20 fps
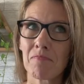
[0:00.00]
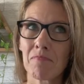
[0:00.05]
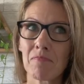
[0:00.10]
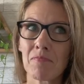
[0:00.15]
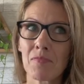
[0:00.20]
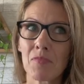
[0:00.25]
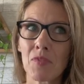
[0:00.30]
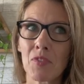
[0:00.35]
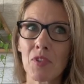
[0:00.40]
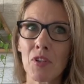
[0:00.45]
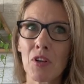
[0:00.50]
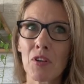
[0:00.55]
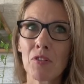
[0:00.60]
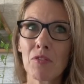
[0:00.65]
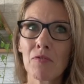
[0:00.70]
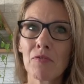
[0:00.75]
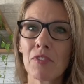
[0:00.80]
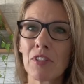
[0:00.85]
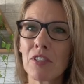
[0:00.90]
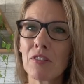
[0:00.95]

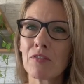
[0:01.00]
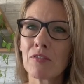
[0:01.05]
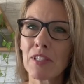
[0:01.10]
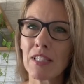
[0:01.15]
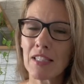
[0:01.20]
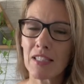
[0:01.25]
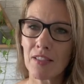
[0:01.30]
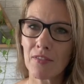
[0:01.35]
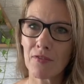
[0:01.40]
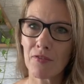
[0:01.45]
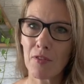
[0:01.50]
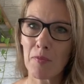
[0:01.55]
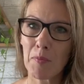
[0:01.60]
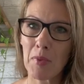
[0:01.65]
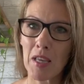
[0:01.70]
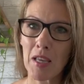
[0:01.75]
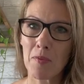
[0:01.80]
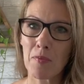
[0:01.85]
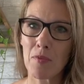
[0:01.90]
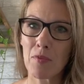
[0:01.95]
no real reason for
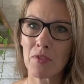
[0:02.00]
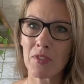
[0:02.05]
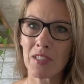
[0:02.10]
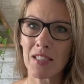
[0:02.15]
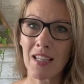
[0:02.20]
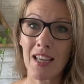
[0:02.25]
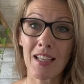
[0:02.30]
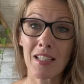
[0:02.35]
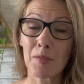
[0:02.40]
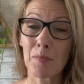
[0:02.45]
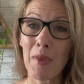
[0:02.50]
people to get